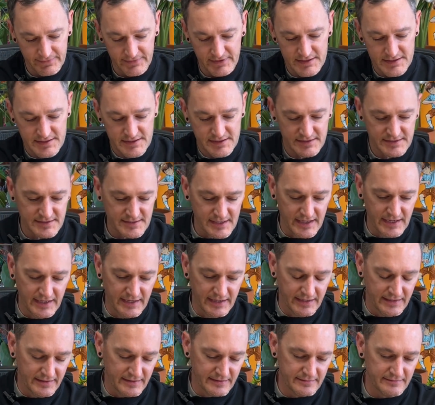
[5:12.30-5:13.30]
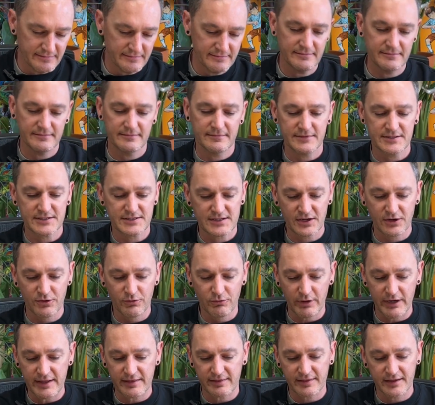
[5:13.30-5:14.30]
this is a
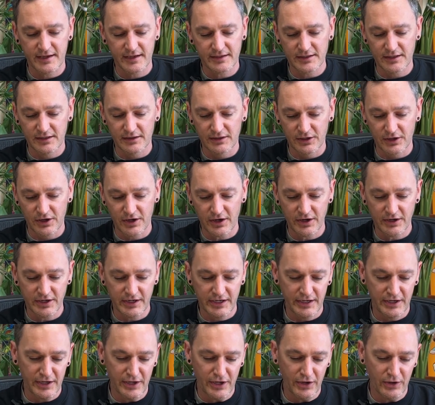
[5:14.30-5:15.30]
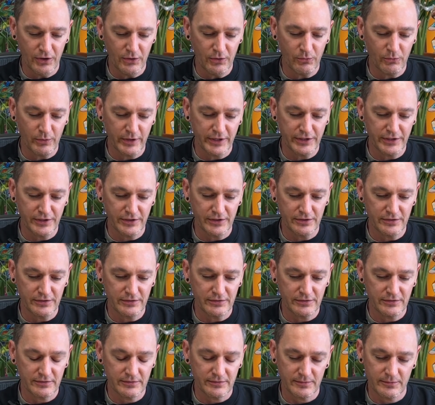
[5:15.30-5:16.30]
great thing to learn and know when
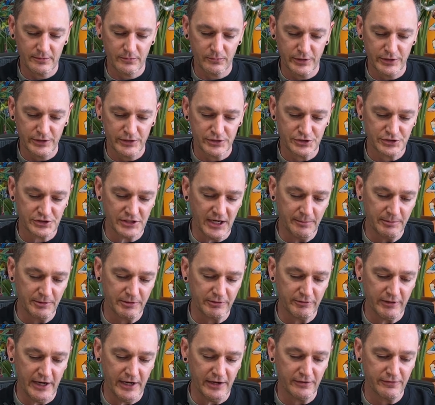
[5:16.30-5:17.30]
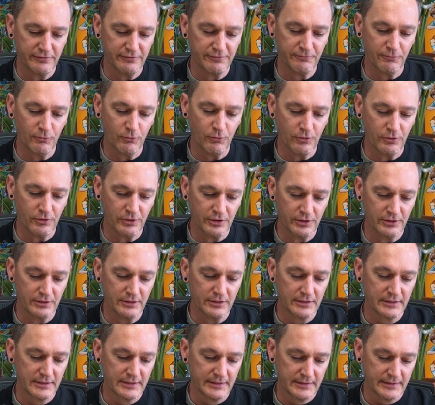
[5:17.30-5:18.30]
you're shopping around
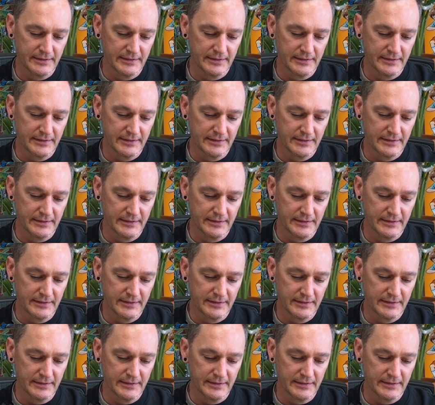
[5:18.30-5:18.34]
for